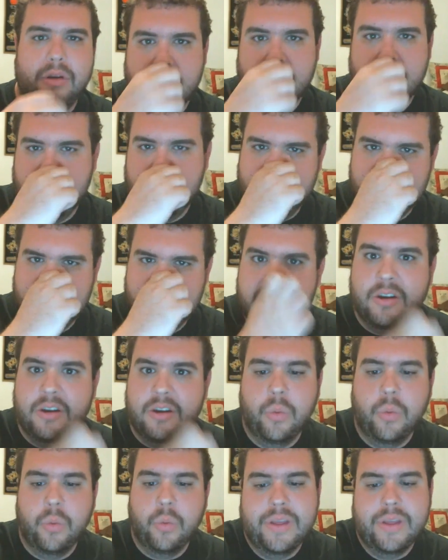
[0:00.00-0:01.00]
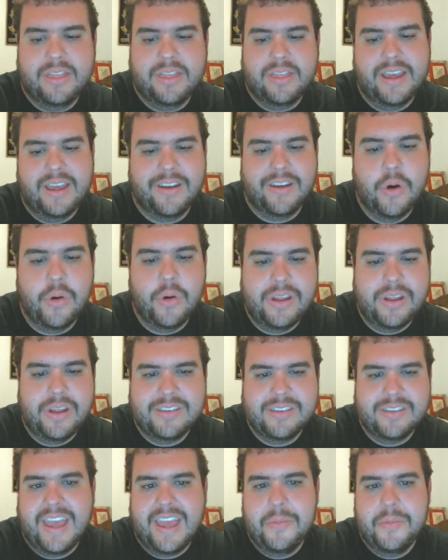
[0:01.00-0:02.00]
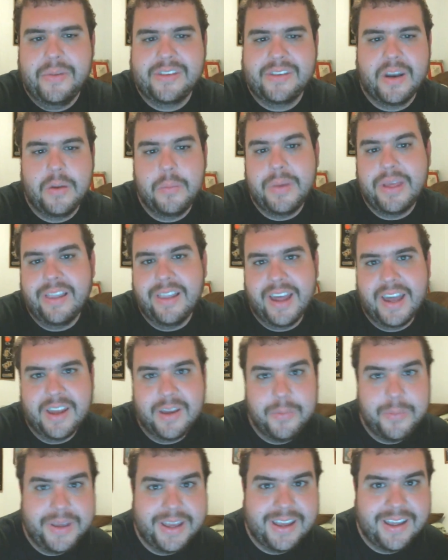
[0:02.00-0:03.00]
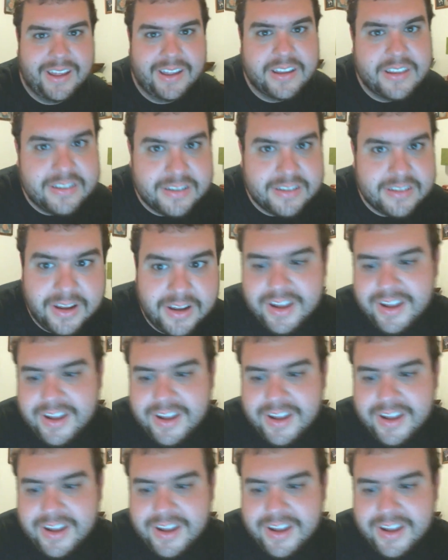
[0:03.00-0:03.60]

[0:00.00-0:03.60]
to what we think Cody's game is going to be like, because